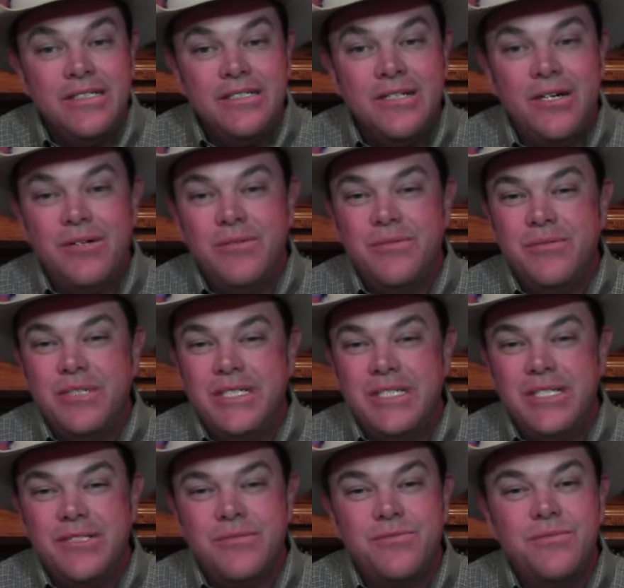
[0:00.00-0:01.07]
So we
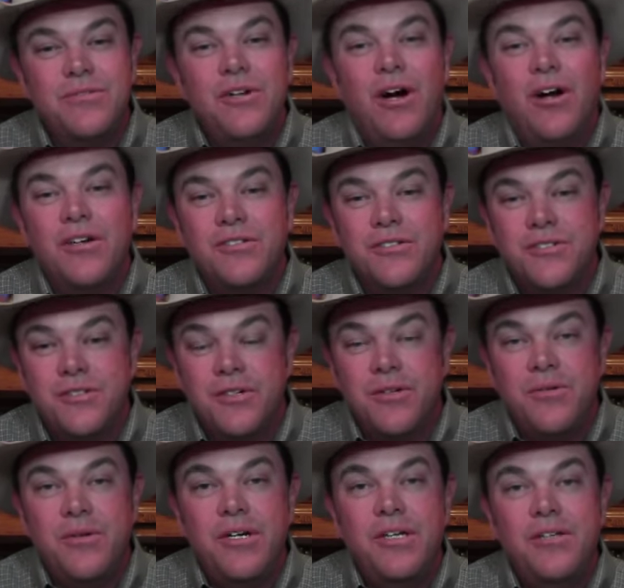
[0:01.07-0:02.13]
just aren't
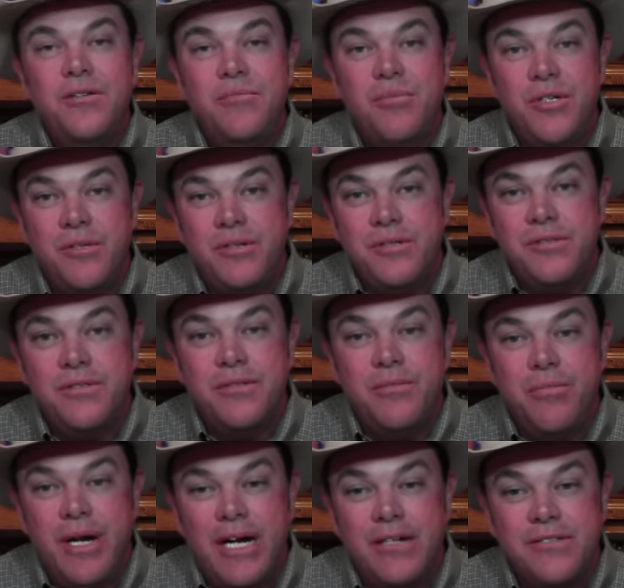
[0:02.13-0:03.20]
sure whether the bulls or the
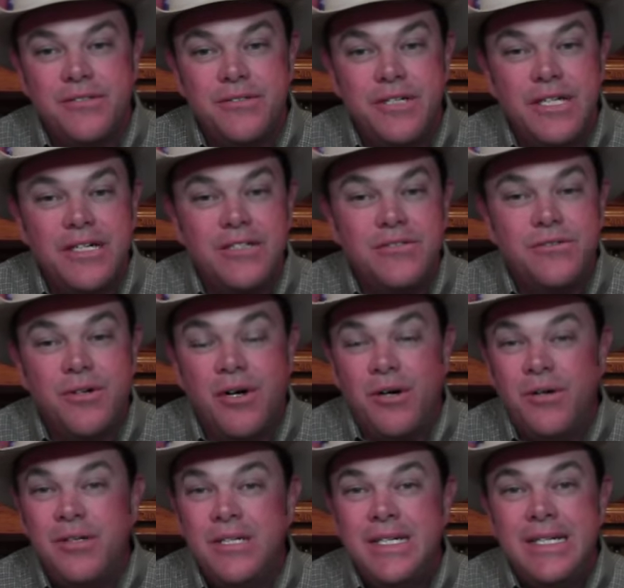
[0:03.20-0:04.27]
bears are in
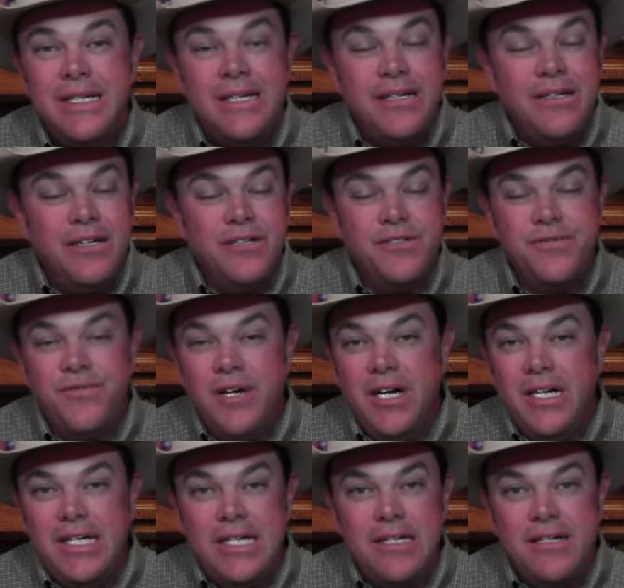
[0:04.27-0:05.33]
control. There's
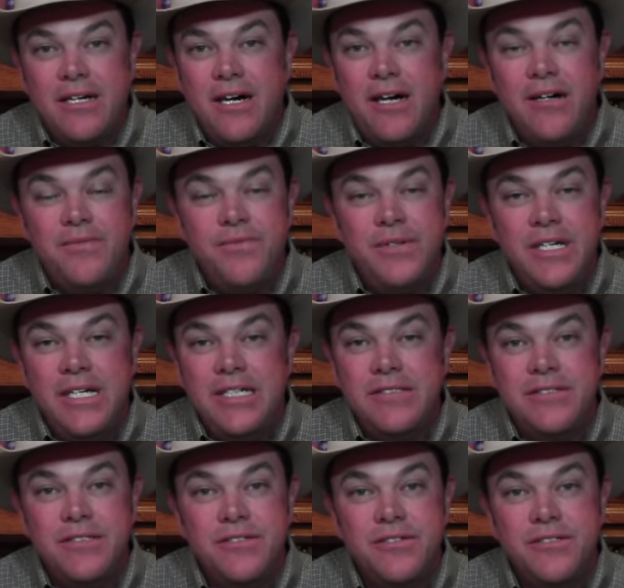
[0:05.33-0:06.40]
very little
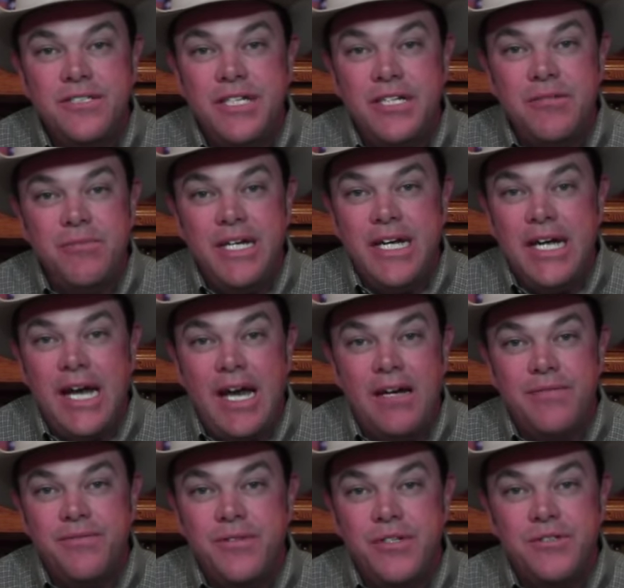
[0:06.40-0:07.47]
confidence in your CME
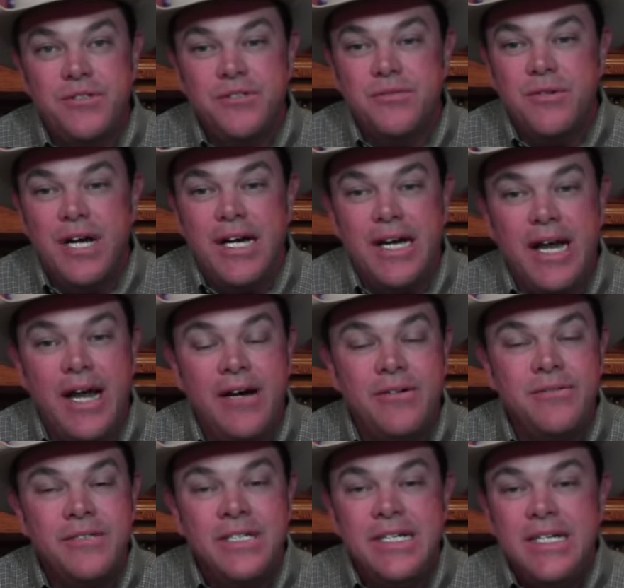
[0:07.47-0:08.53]
cattle futures right
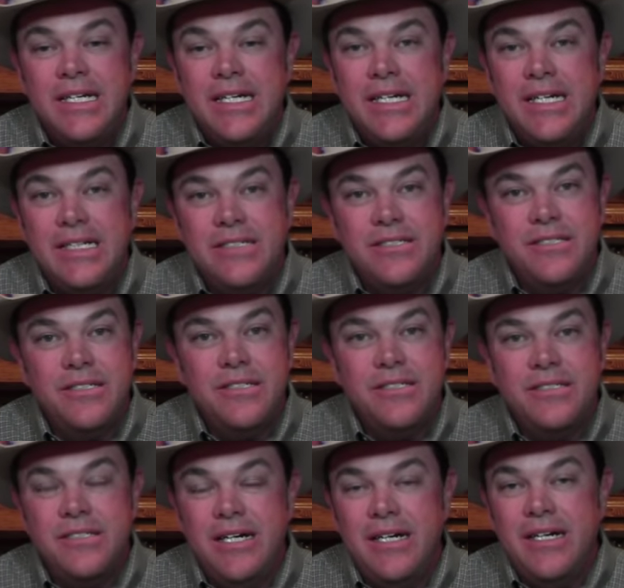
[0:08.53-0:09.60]
now. It's
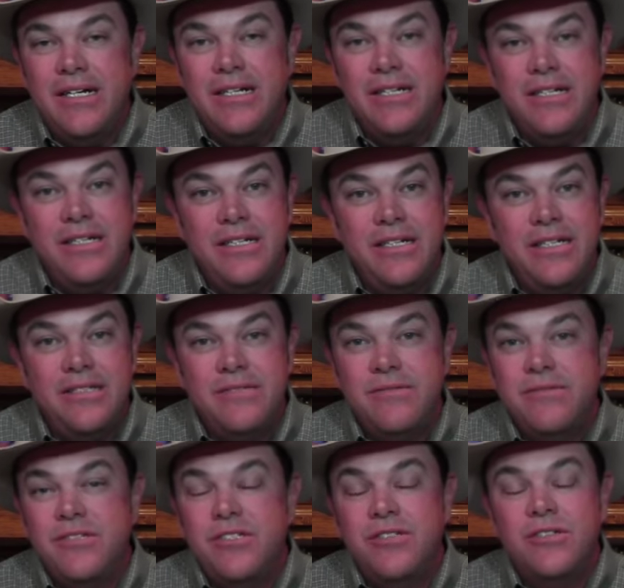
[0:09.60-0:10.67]
just,
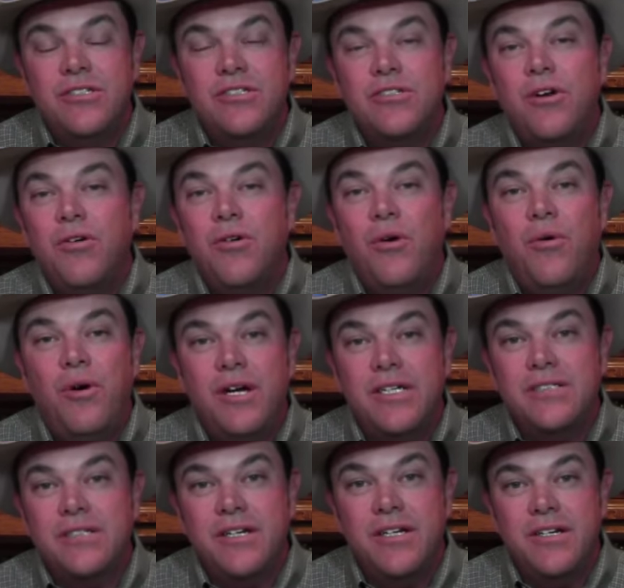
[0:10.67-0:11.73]
you just don't know what
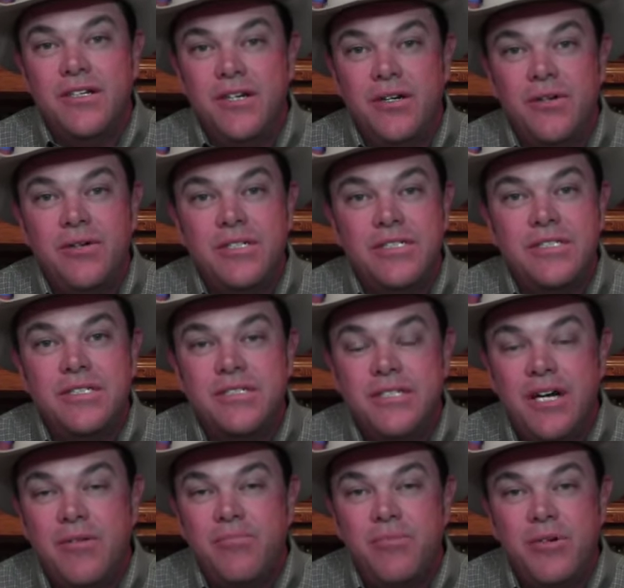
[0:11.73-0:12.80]
it's going to do. It's just
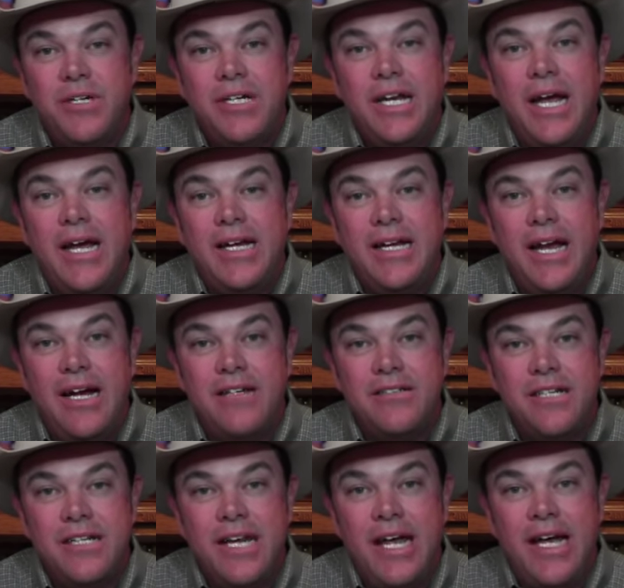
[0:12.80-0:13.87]
up one day,
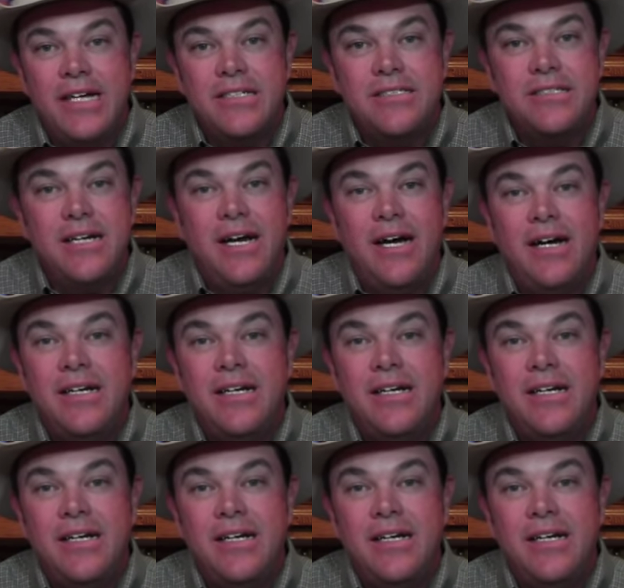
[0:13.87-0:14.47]
down the next.